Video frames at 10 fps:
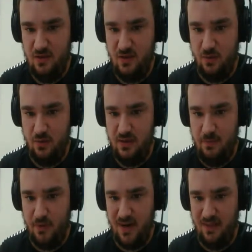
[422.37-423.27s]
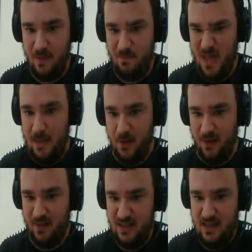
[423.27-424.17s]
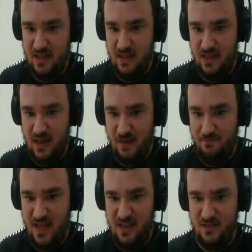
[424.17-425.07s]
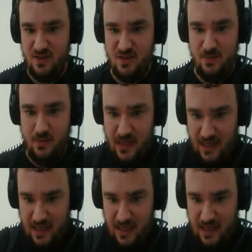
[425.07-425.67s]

to liberate the people, a means to